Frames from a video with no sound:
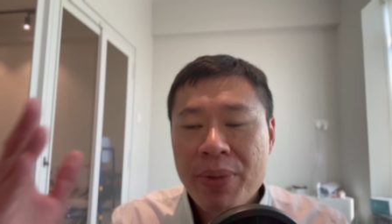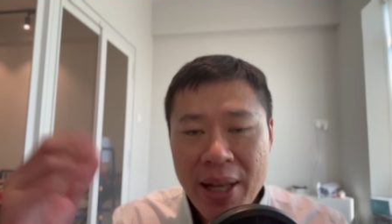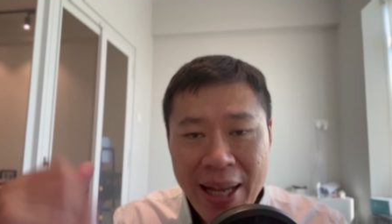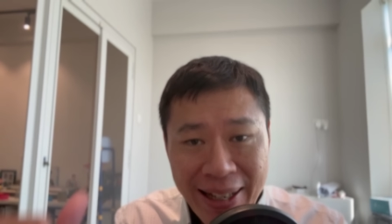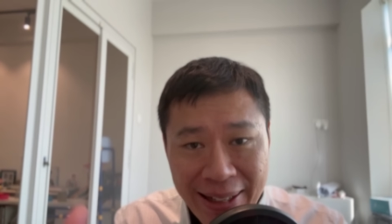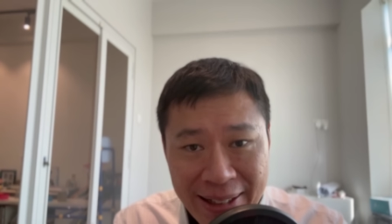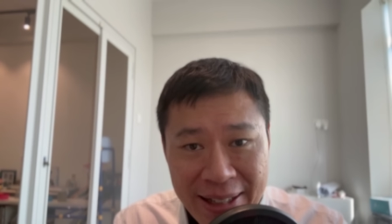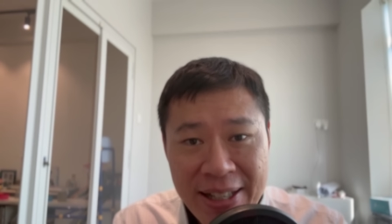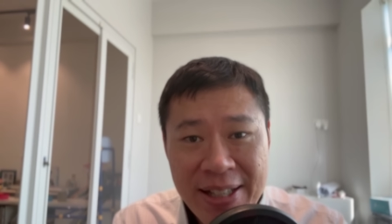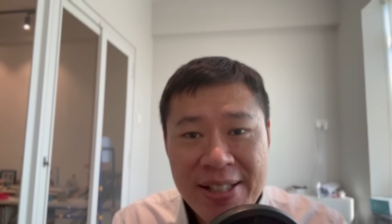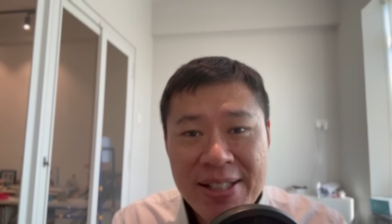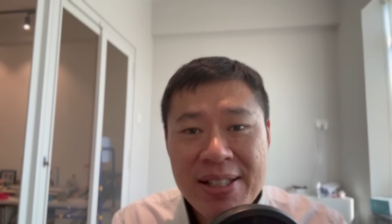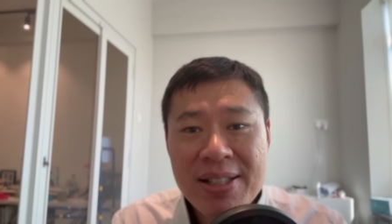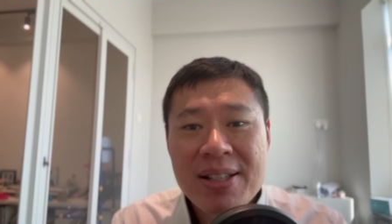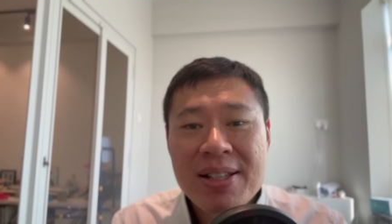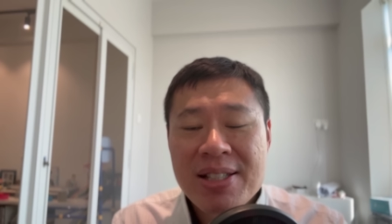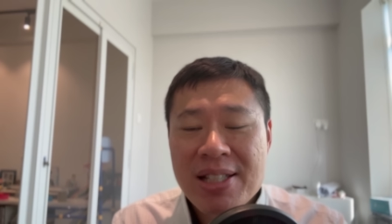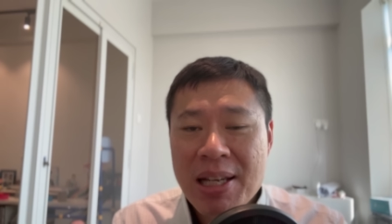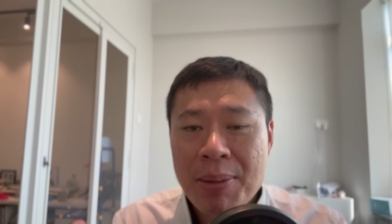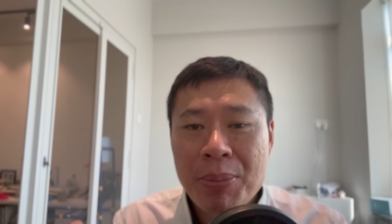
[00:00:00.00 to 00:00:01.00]
at least
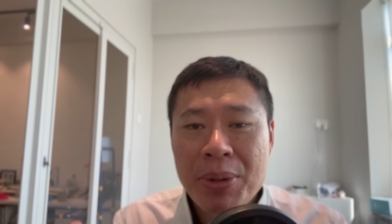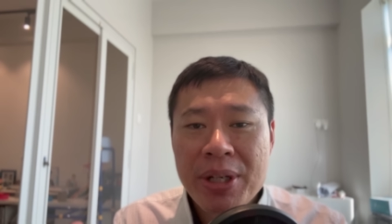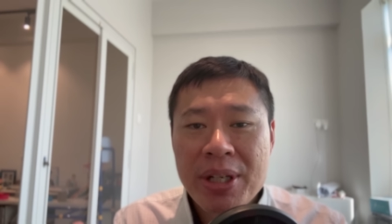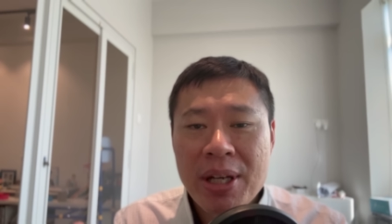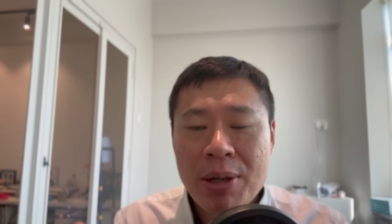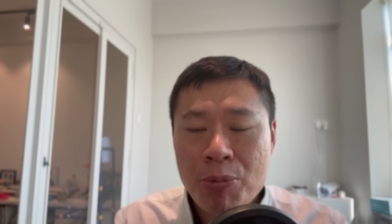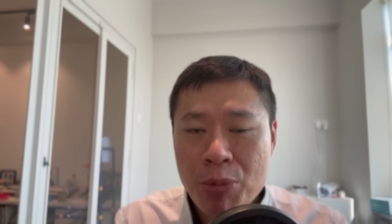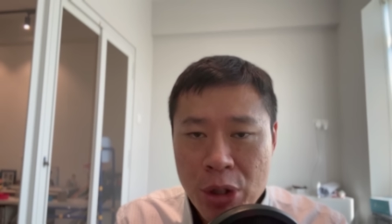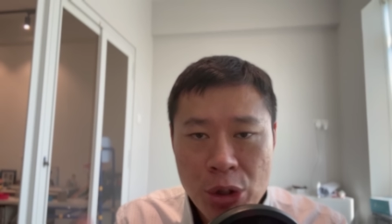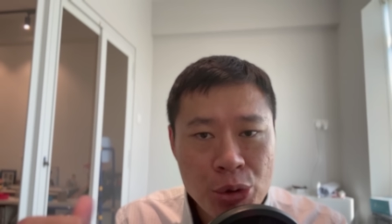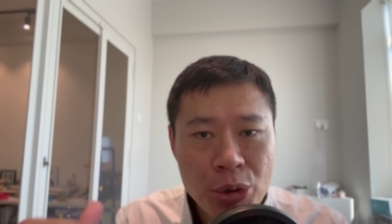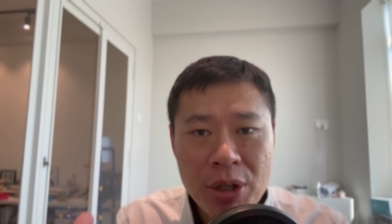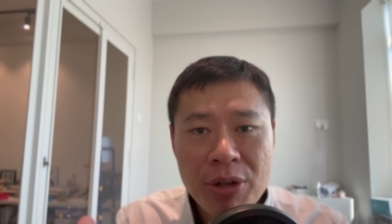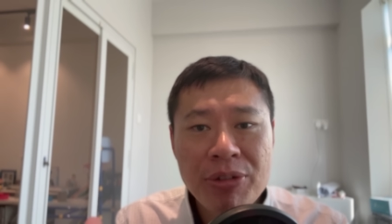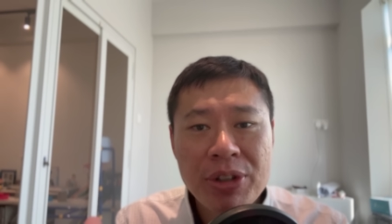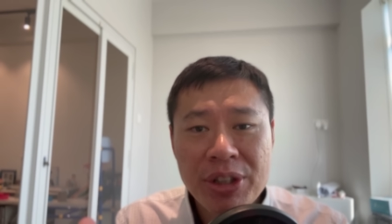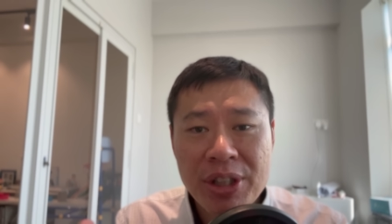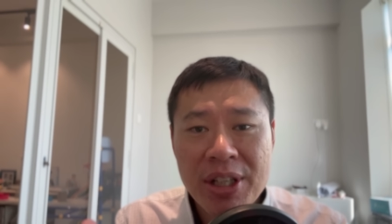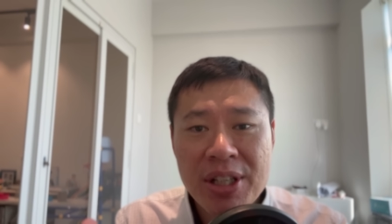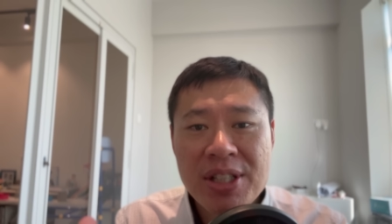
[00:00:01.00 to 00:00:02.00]
somebody can retrieve
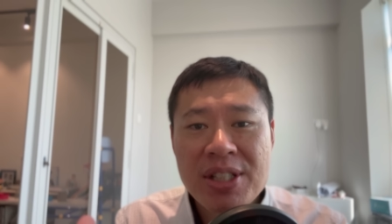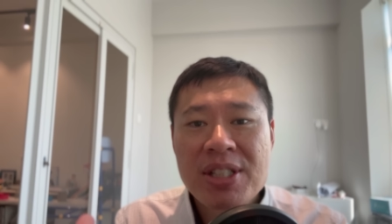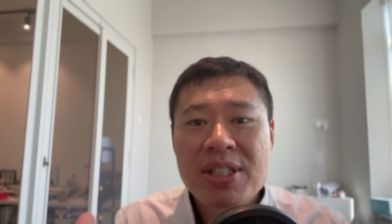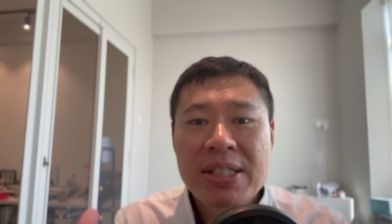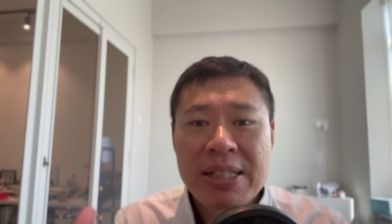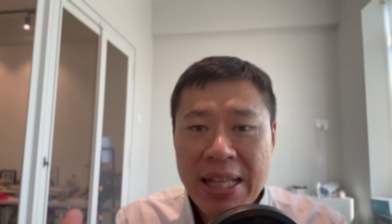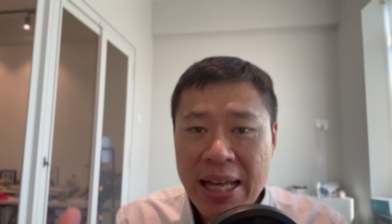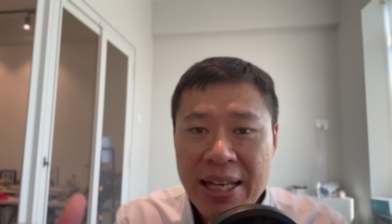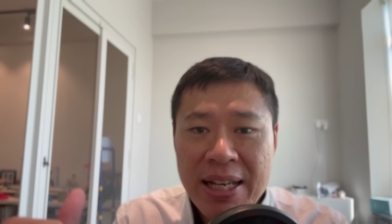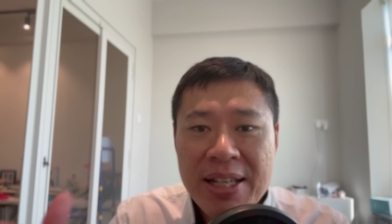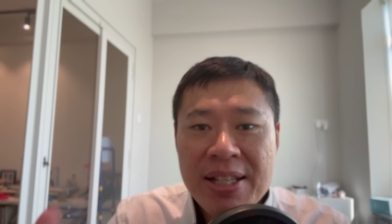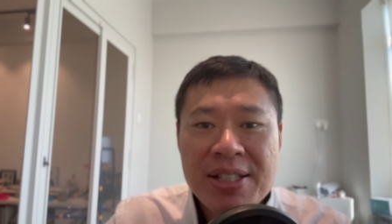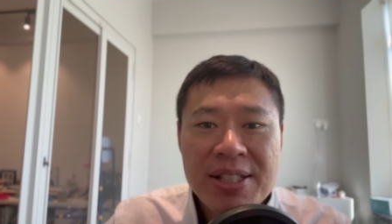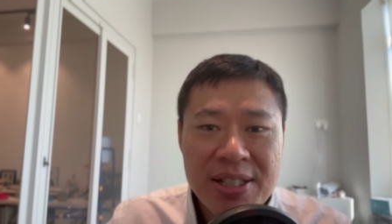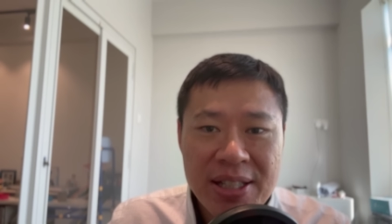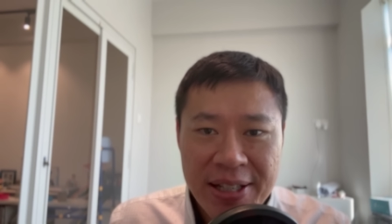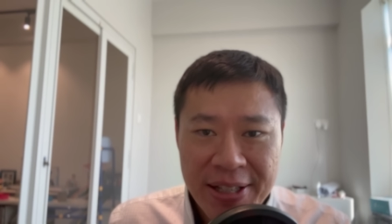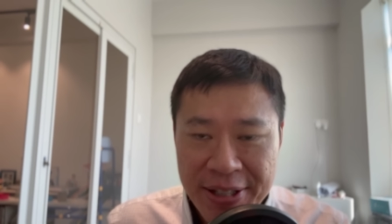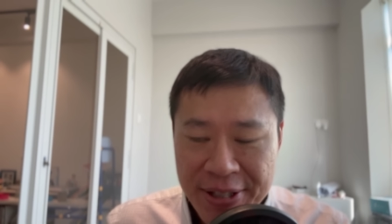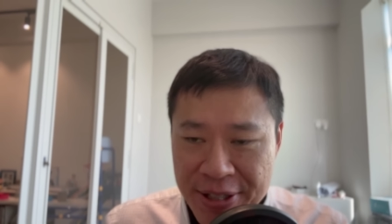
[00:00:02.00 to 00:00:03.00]
the things that
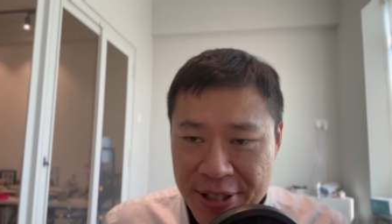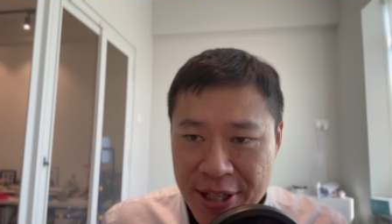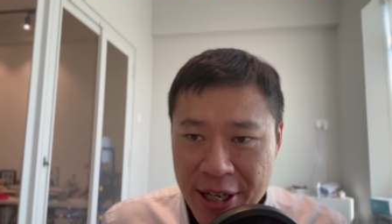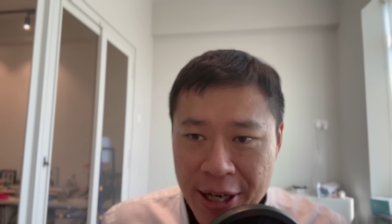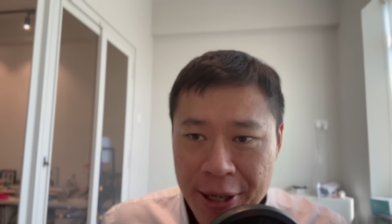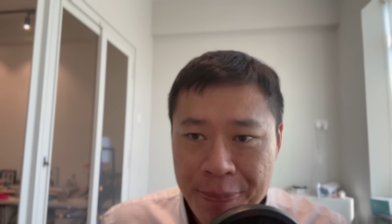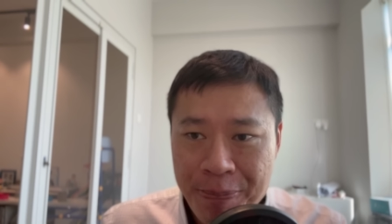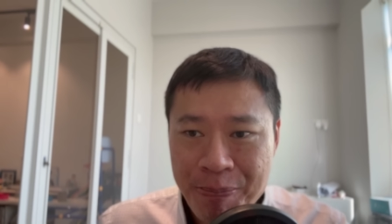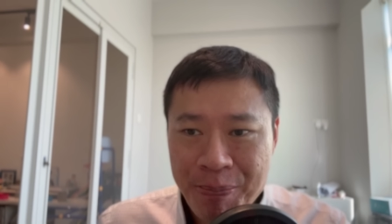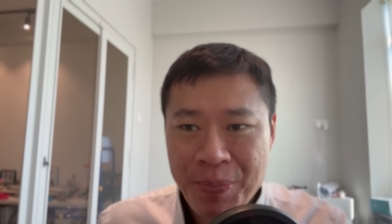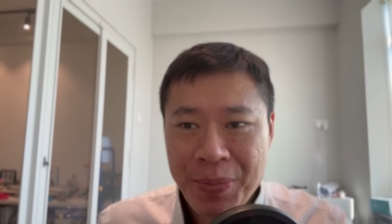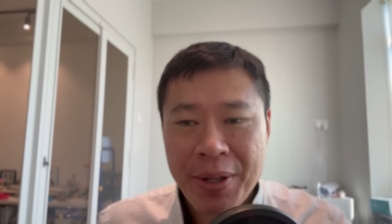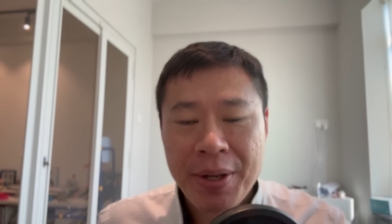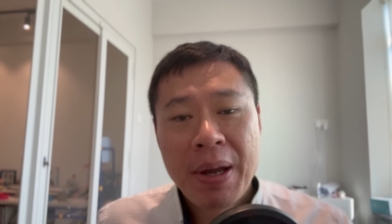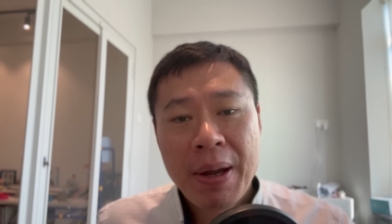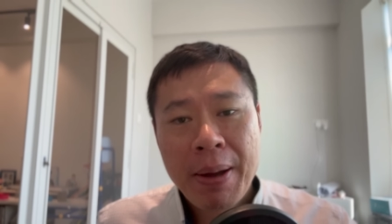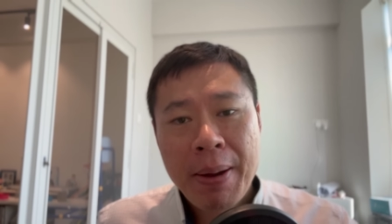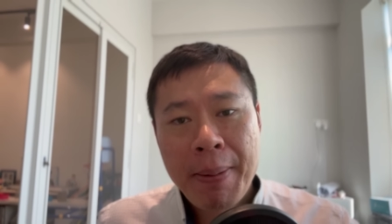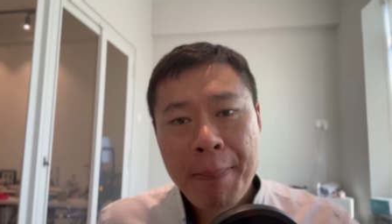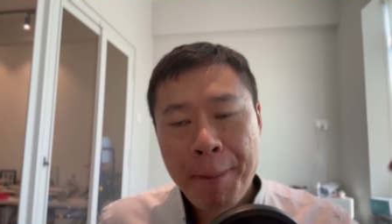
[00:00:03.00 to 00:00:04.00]
is inside.
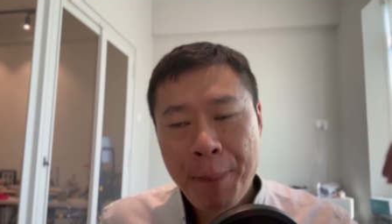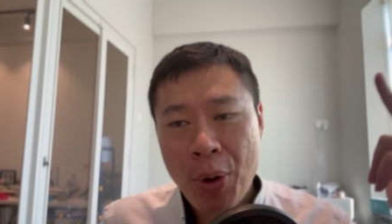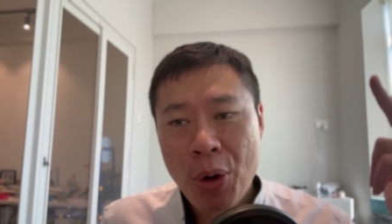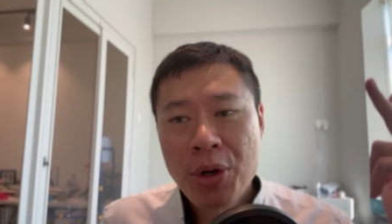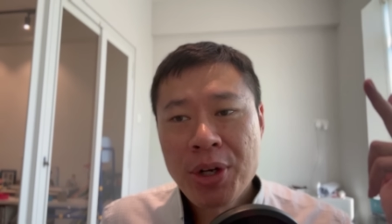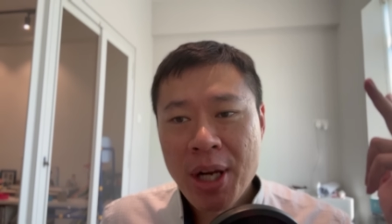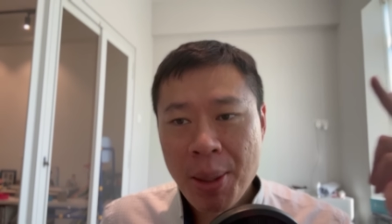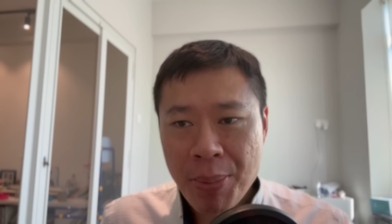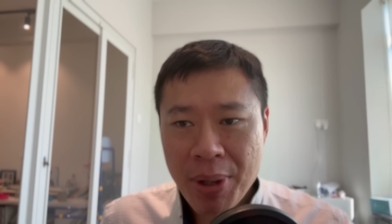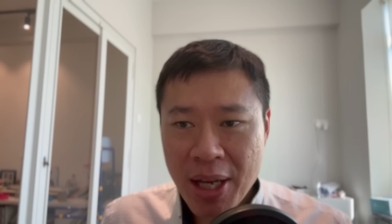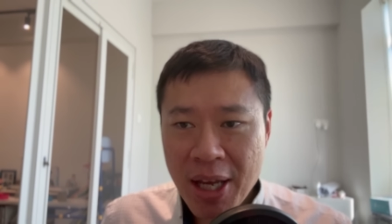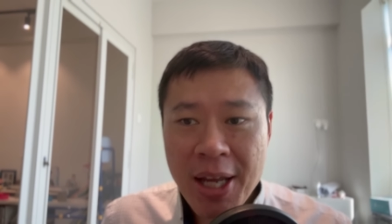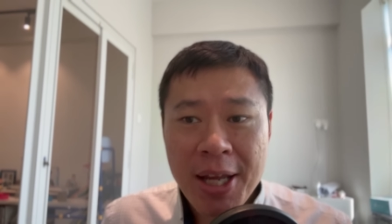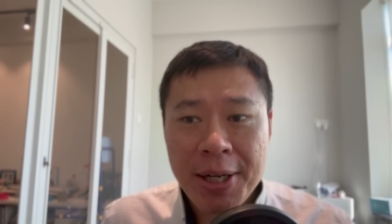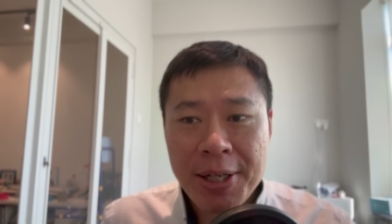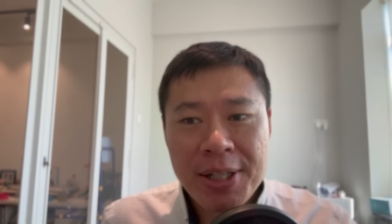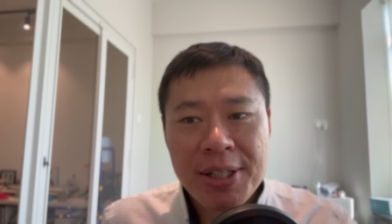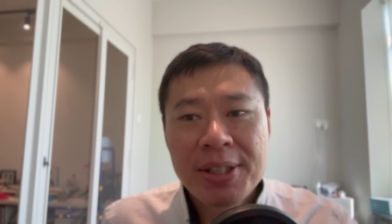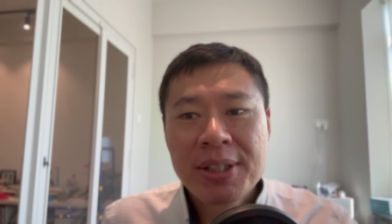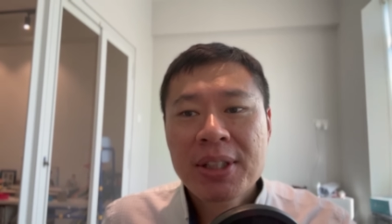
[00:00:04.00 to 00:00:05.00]
Point number
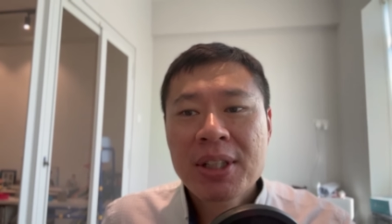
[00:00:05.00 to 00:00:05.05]
eight,